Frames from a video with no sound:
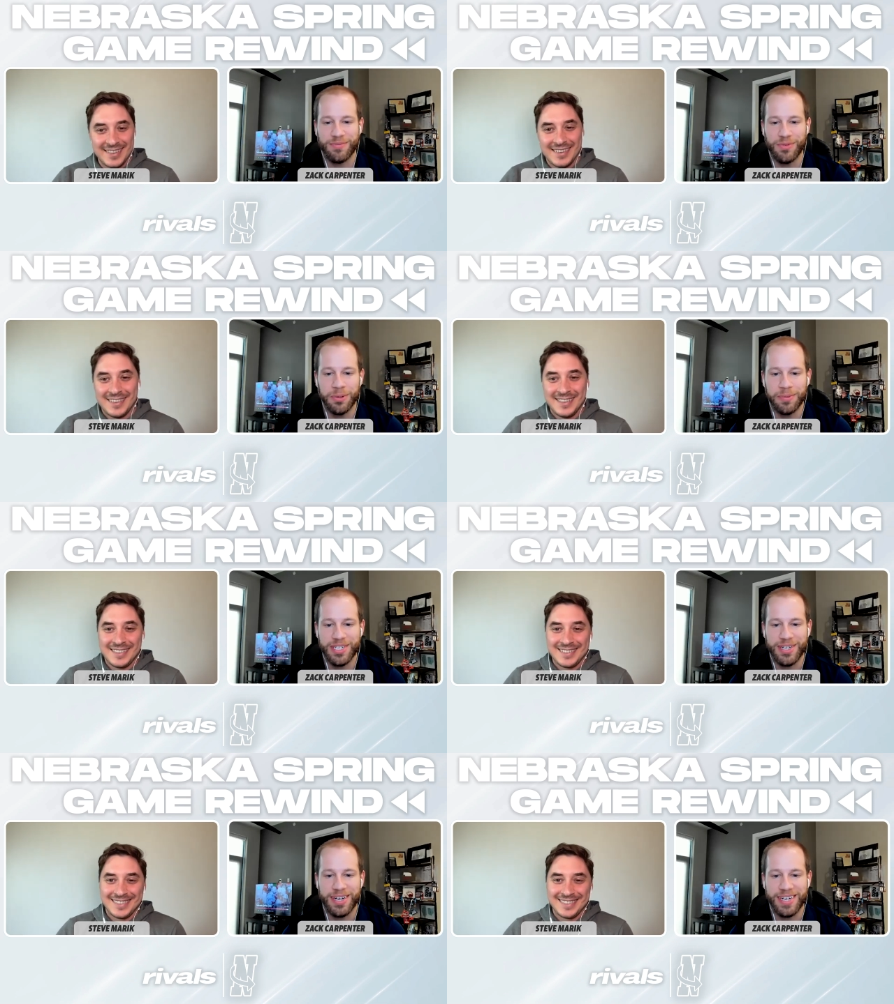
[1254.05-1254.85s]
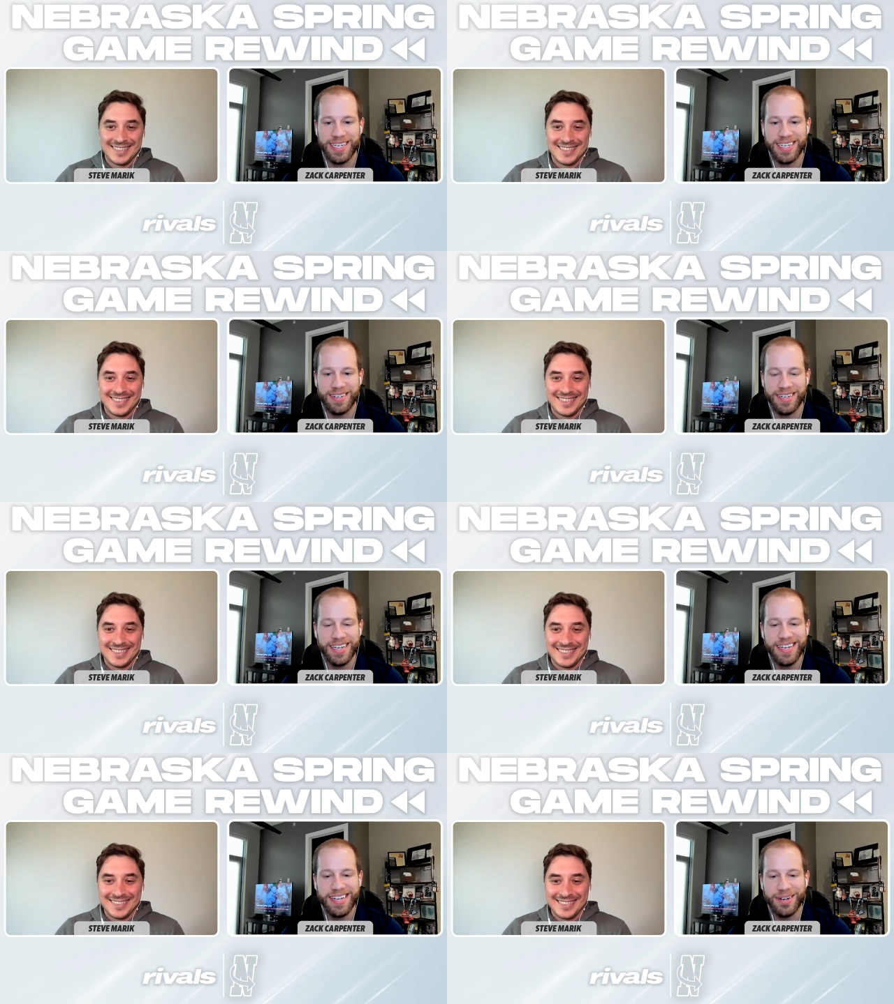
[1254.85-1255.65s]
Speaker 1: rhule was talking and
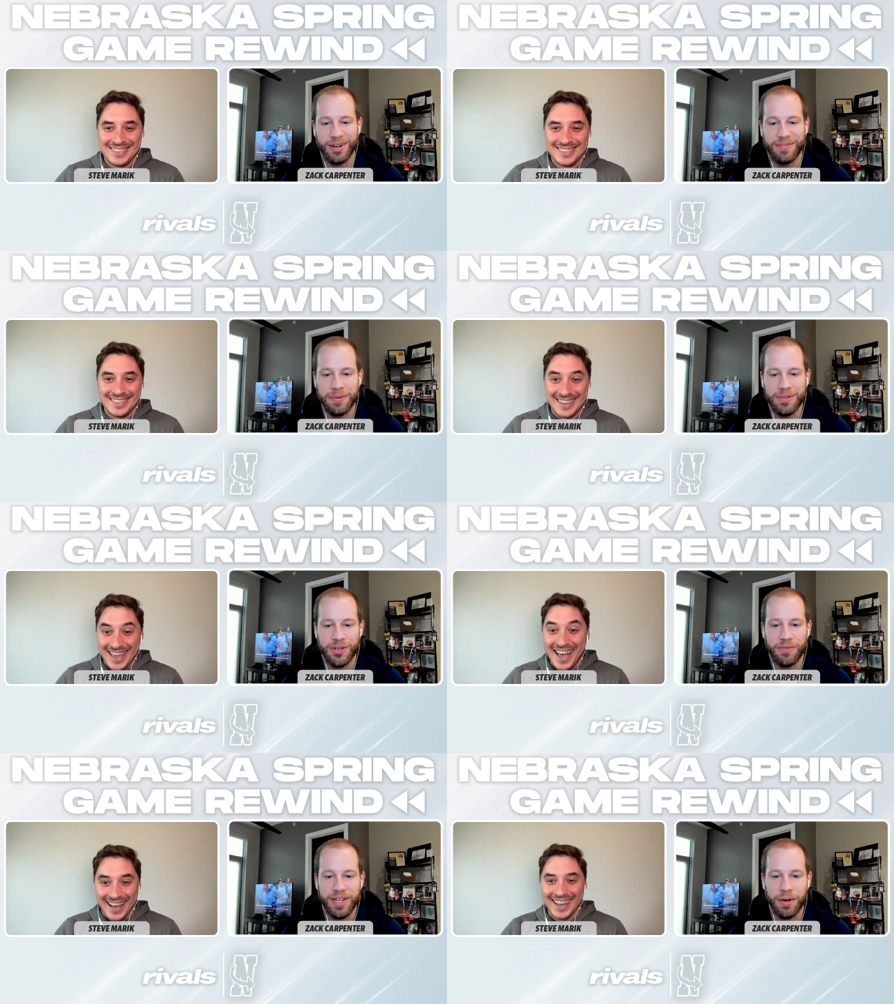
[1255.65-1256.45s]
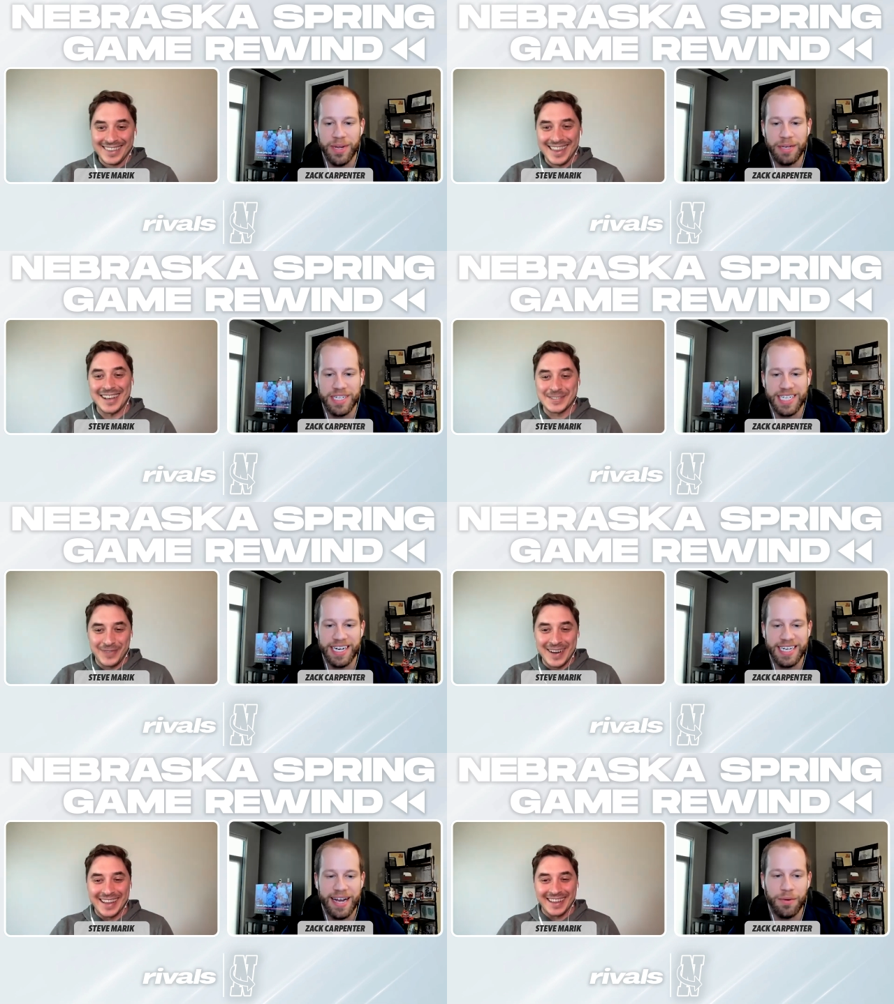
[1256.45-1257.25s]
ervin was yeah, over there he was, was
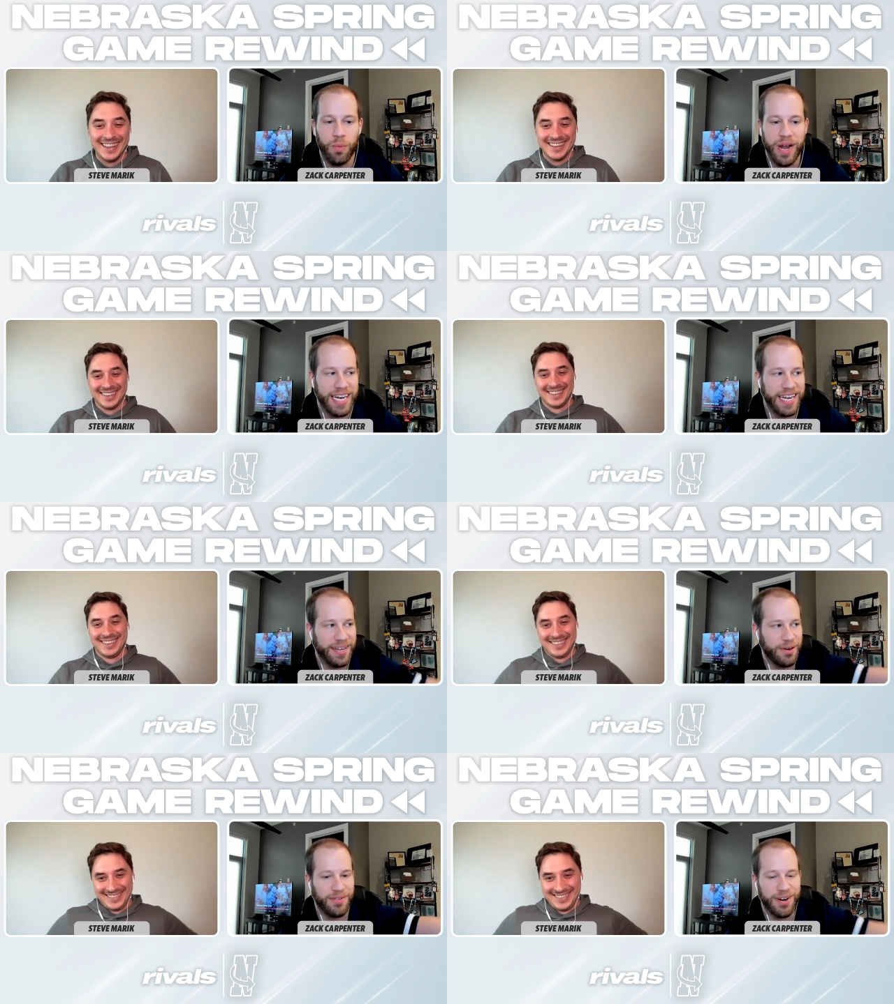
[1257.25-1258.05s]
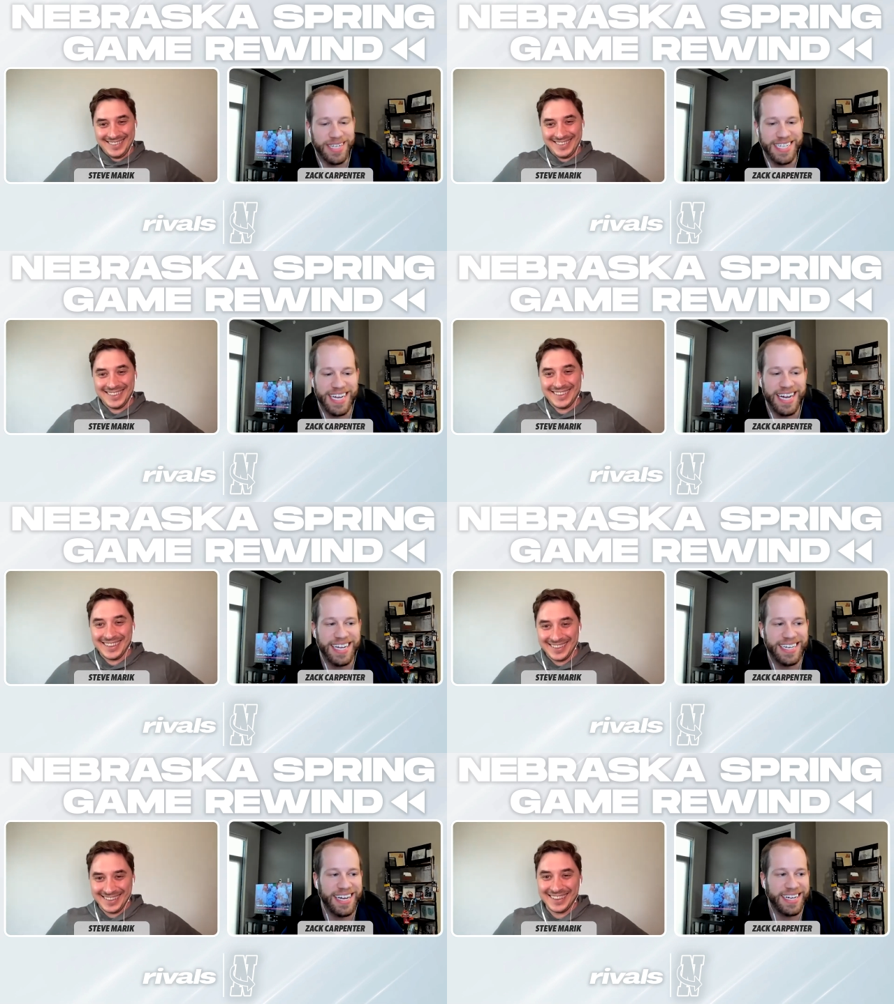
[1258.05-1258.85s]
sitting funny. down waiting over on the
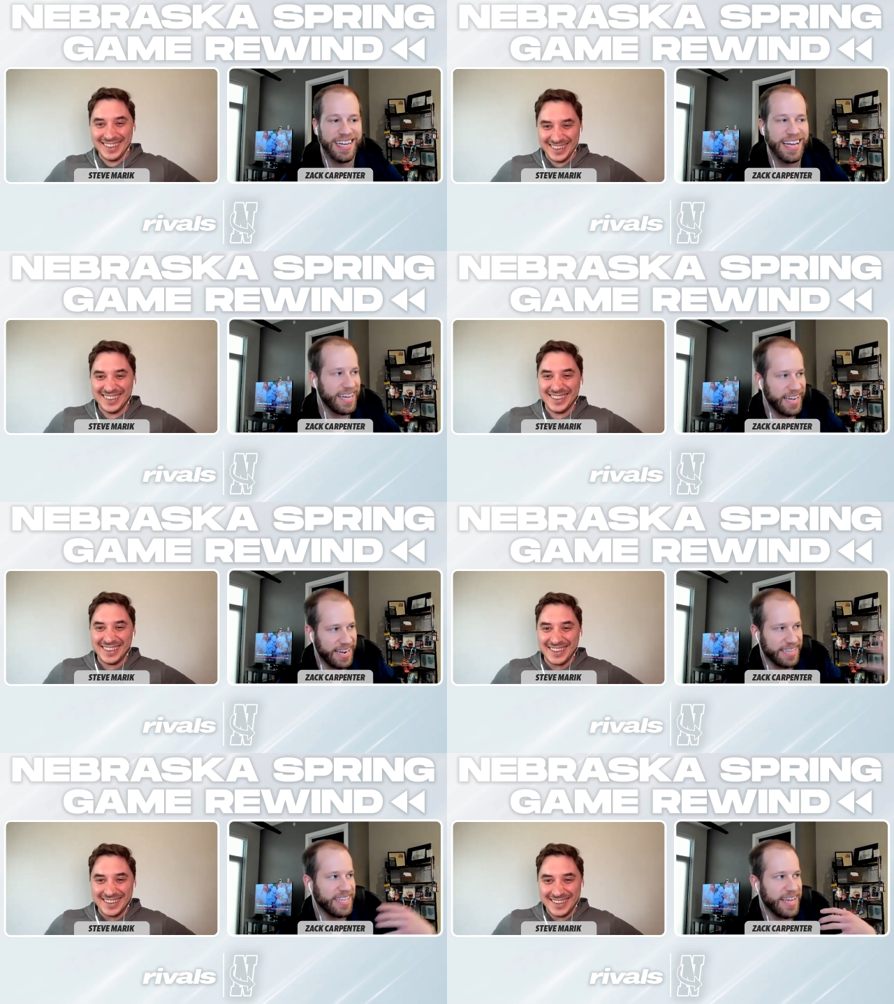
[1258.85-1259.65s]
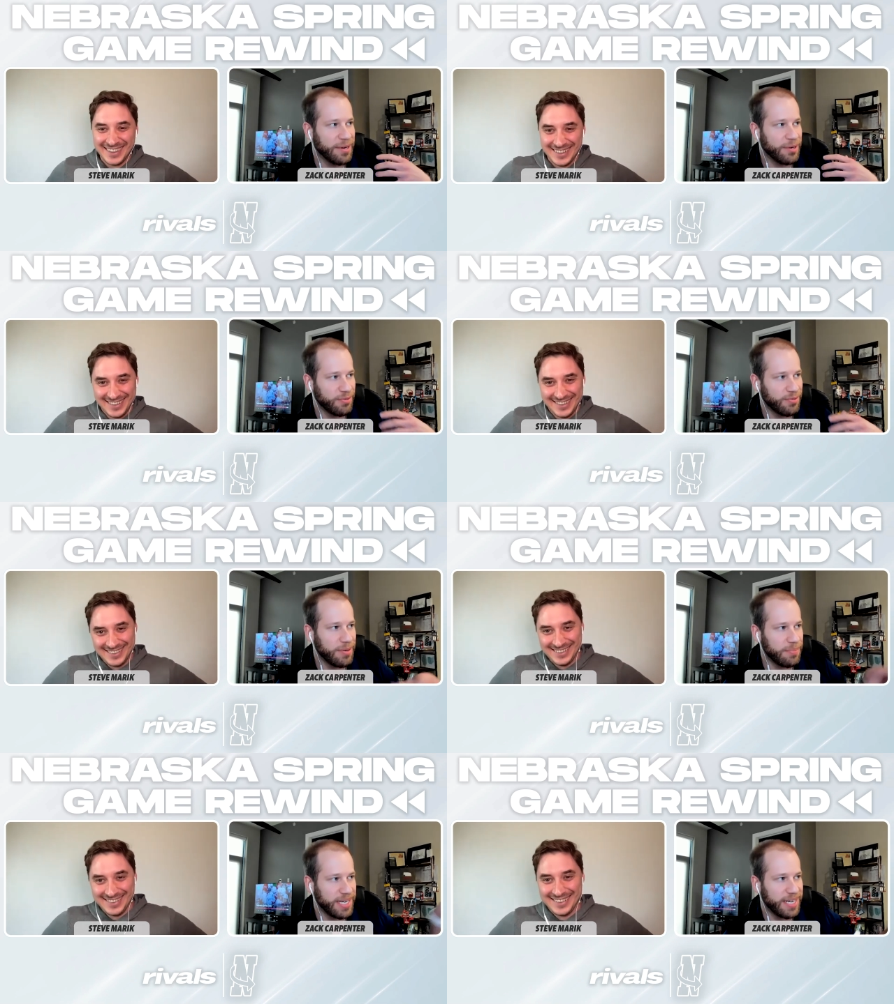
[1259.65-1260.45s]
side and i I had the angle
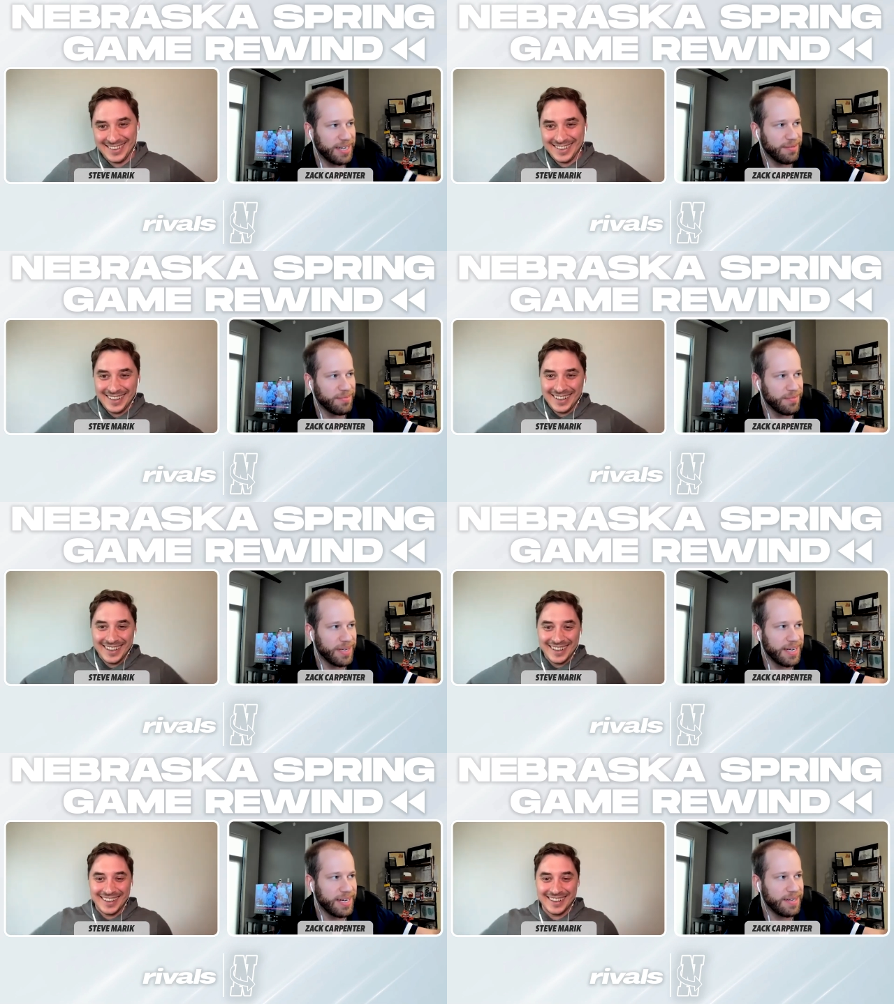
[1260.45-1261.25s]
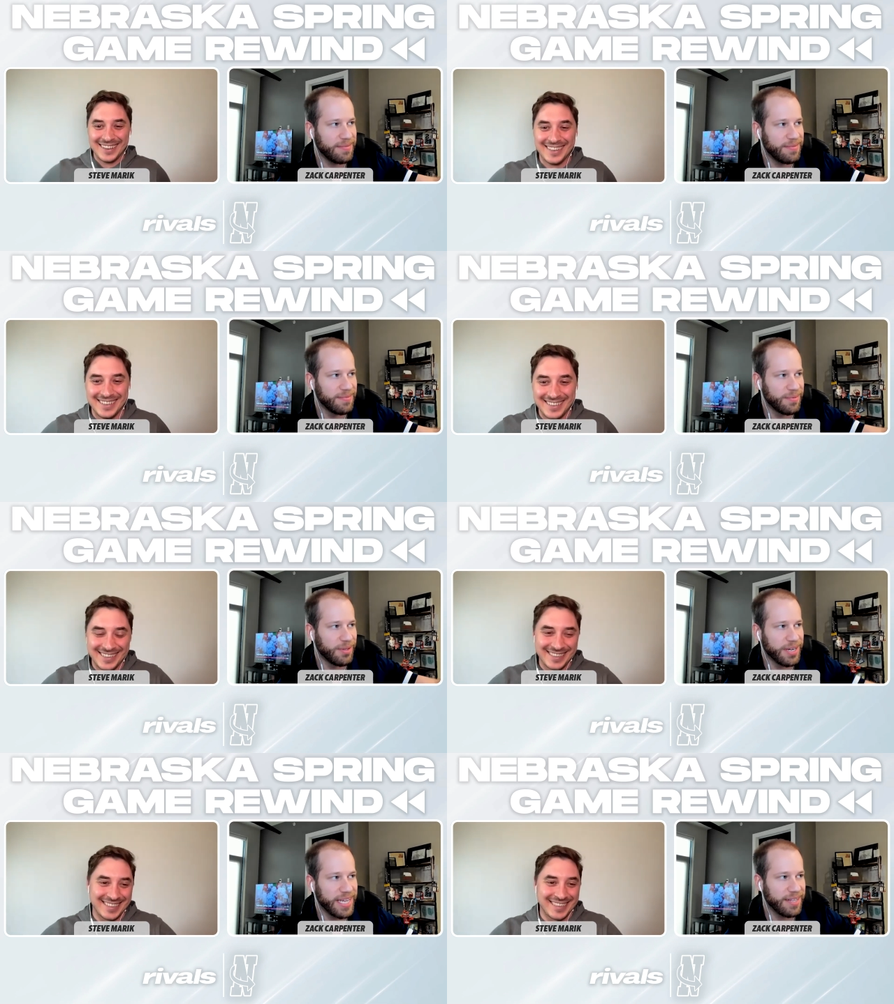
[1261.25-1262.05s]
from uh, uh,
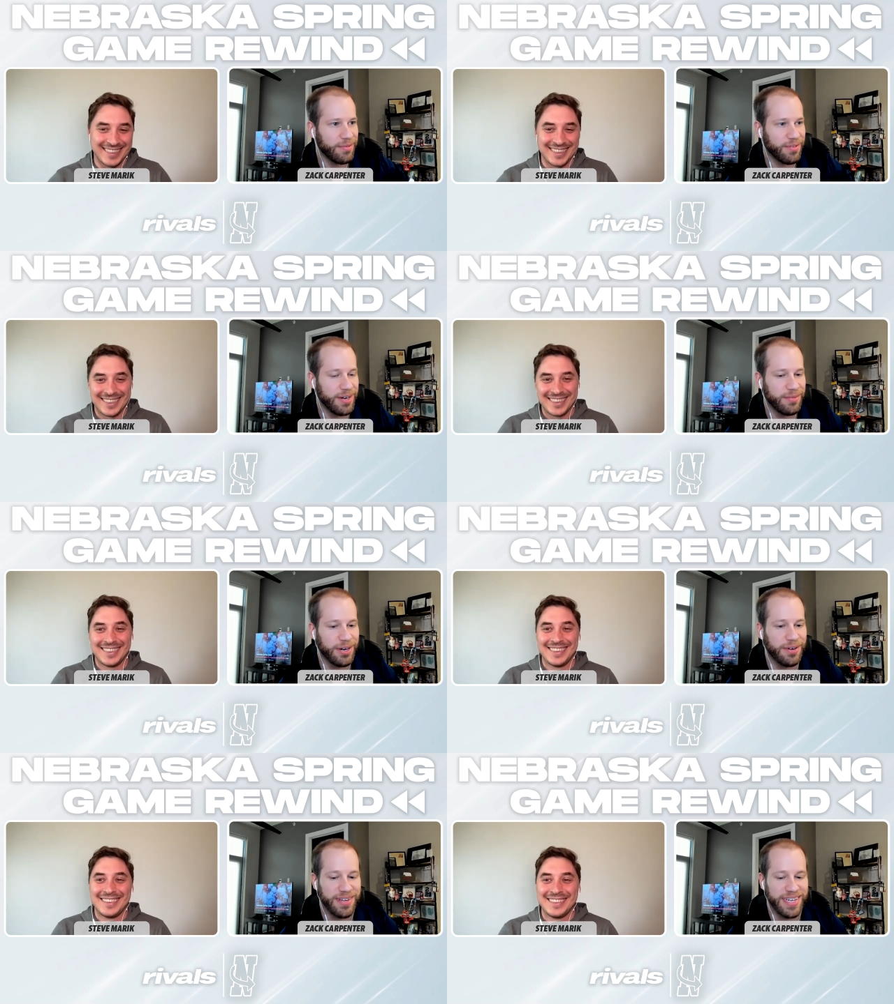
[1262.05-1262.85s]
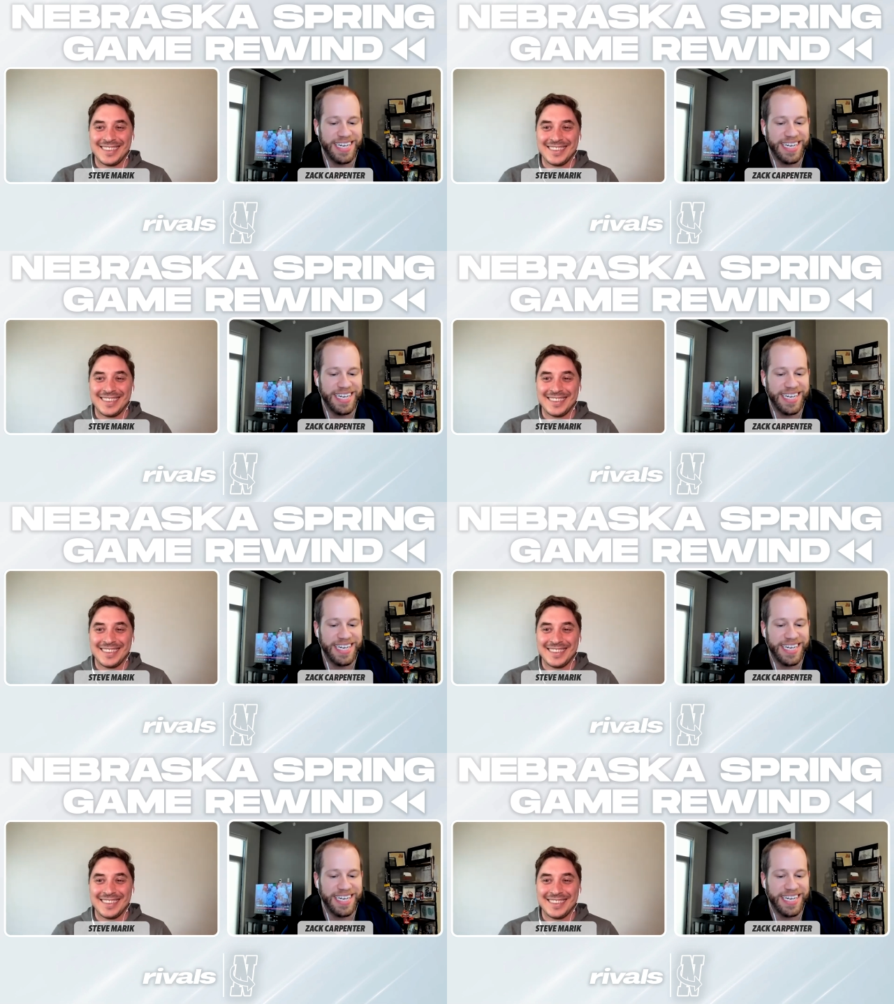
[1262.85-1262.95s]
looking at the front of Ervin.